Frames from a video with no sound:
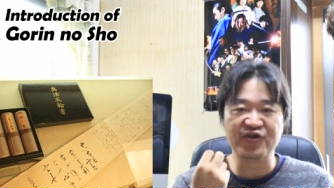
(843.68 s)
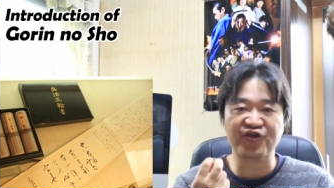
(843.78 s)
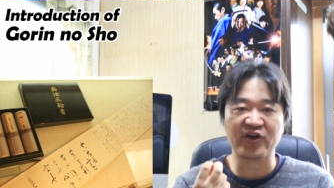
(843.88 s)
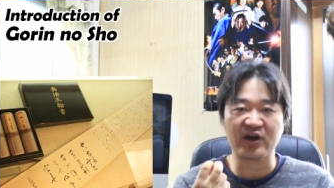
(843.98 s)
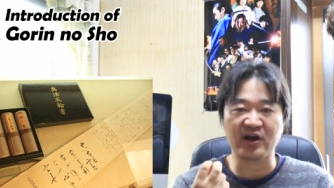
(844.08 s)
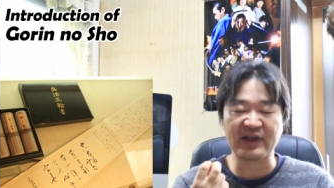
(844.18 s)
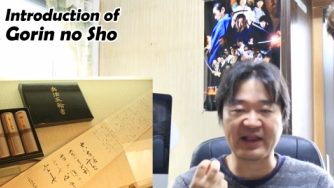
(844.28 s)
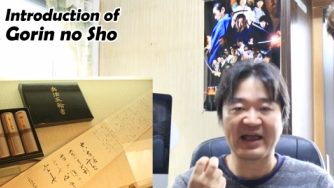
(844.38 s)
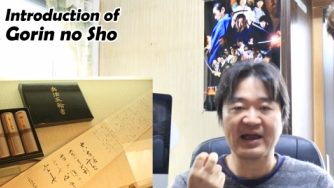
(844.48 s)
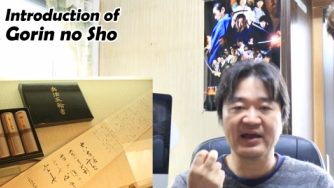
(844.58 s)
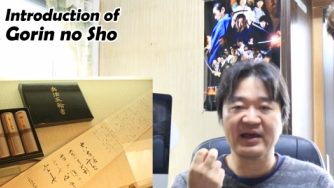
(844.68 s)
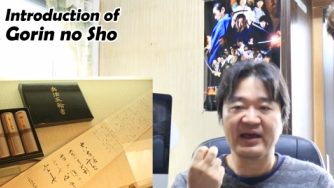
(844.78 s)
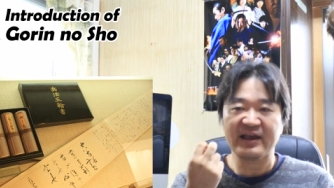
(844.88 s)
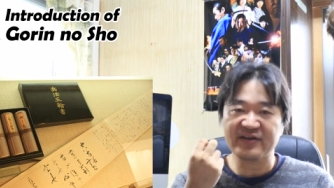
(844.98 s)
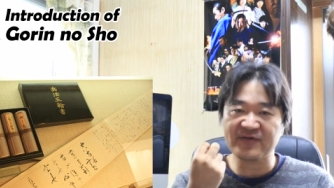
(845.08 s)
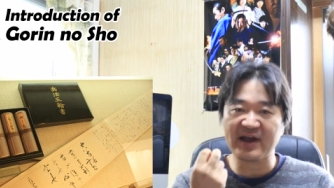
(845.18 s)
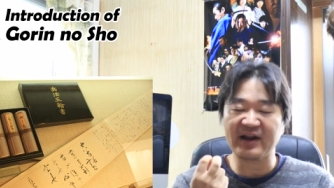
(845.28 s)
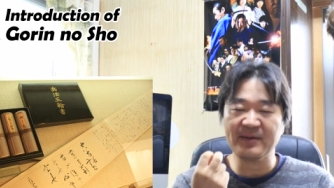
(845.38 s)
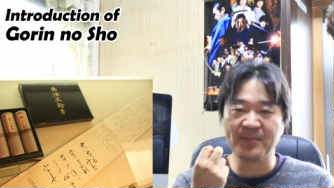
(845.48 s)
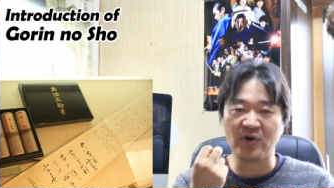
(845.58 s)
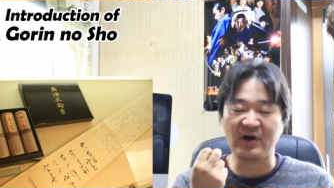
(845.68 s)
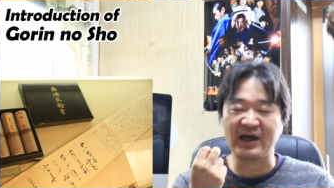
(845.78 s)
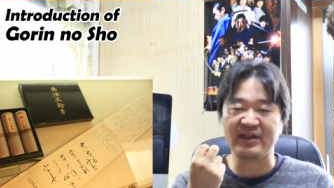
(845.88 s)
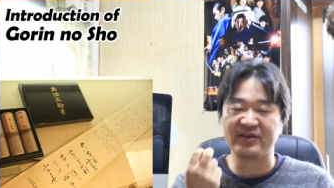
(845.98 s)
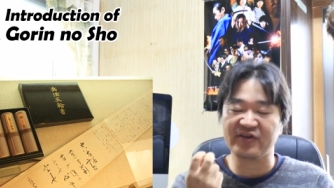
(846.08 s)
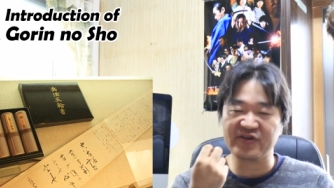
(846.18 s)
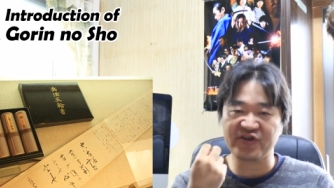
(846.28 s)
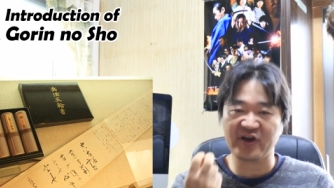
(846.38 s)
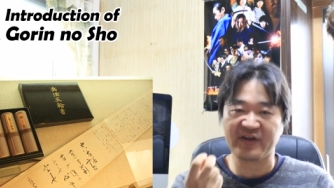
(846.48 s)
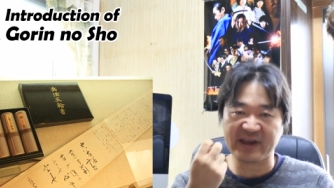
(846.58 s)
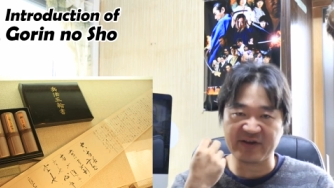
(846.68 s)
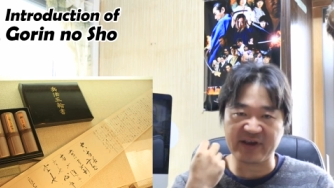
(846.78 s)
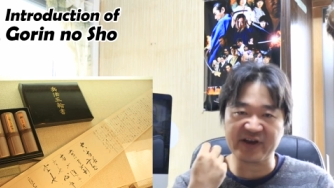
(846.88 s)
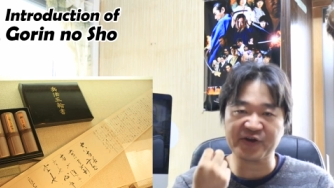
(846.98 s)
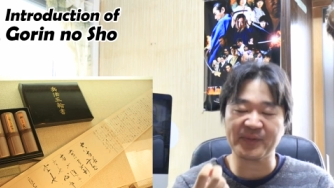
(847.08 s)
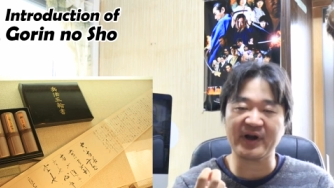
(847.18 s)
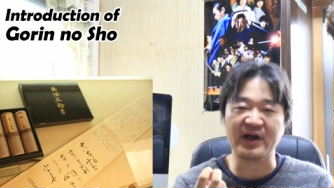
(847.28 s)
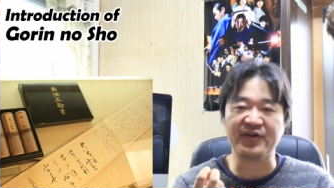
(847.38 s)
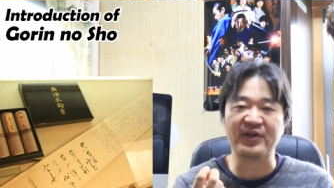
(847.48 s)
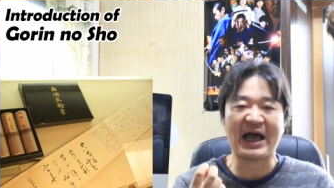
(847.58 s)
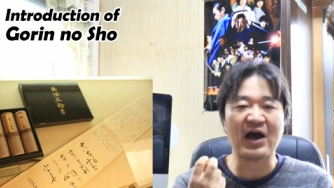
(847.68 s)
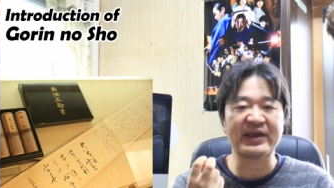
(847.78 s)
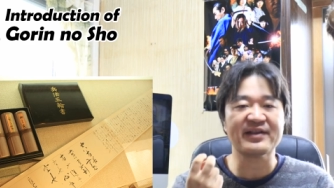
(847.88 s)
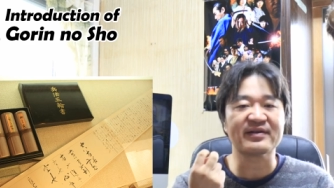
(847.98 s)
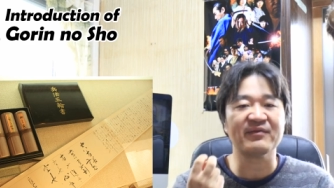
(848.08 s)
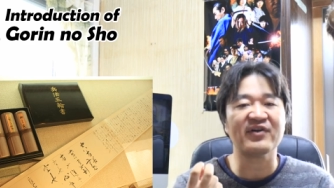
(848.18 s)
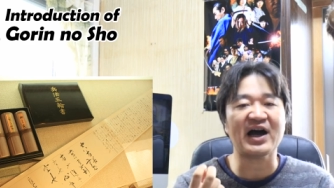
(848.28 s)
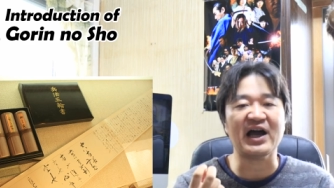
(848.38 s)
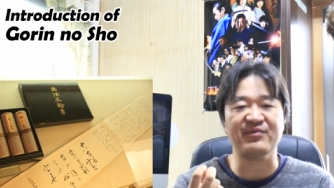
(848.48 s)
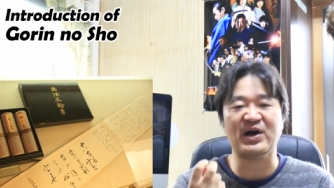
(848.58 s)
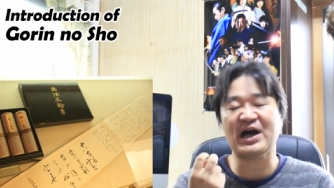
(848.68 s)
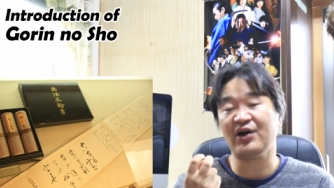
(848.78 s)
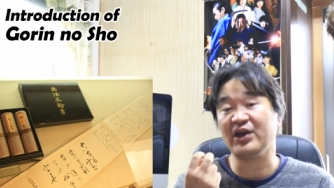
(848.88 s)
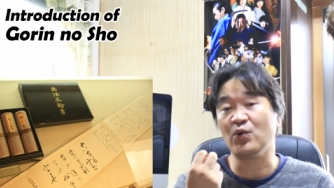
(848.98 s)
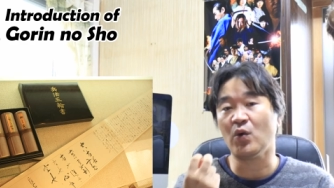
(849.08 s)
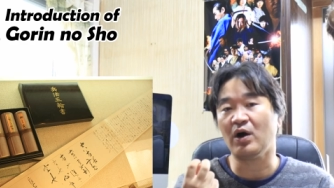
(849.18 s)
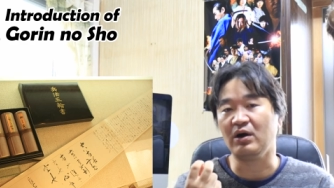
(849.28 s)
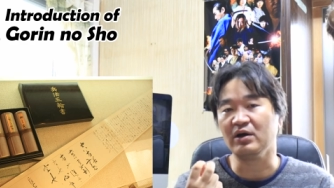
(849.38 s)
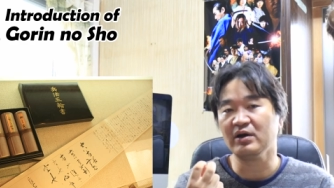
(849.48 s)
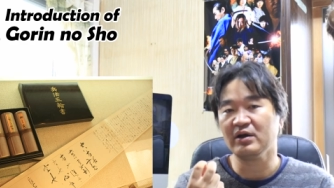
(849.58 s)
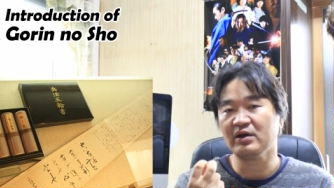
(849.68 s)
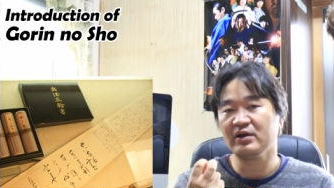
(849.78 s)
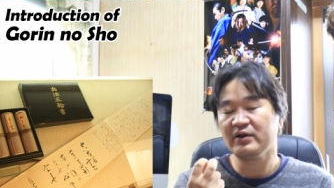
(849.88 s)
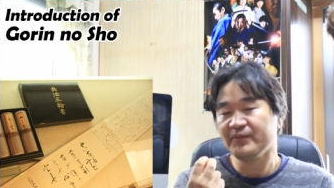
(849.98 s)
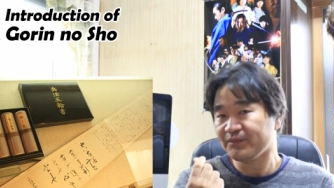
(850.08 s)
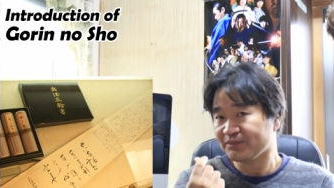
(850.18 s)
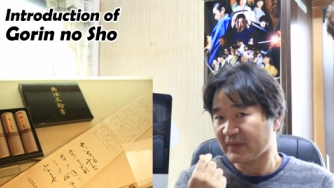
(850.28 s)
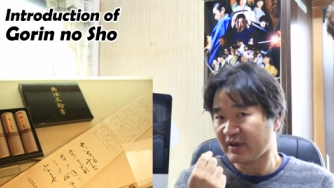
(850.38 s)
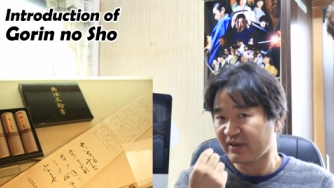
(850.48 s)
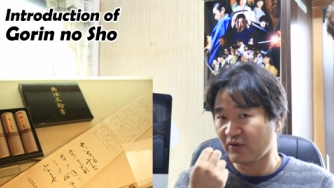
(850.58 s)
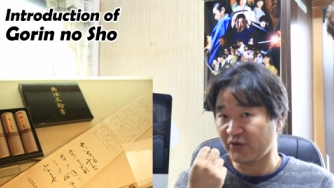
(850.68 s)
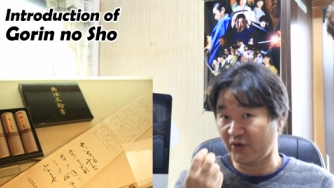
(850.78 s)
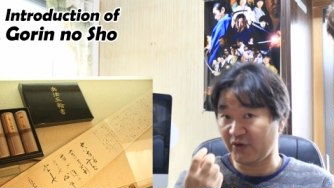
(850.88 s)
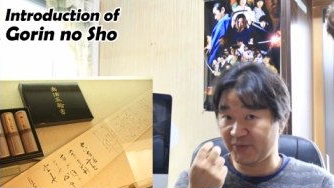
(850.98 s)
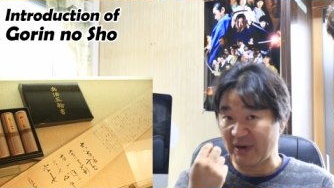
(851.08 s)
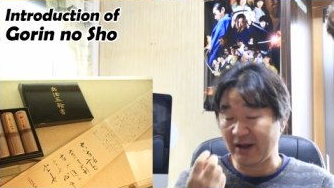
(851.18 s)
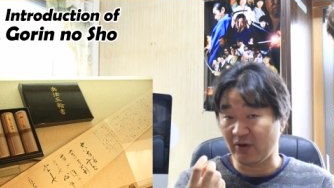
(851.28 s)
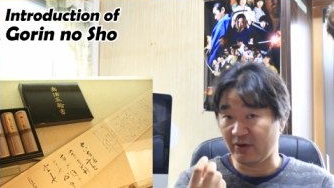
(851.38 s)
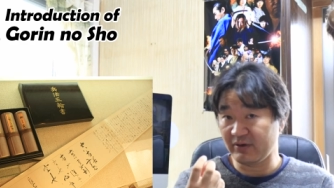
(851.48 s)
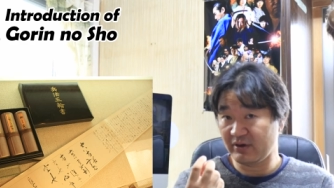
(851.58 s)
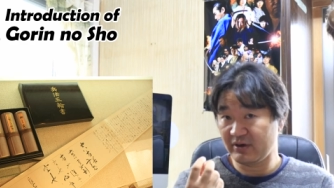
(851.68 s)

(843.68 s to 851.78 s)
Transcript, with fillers: to share that it's very important Share his experience how he survived how he won those battle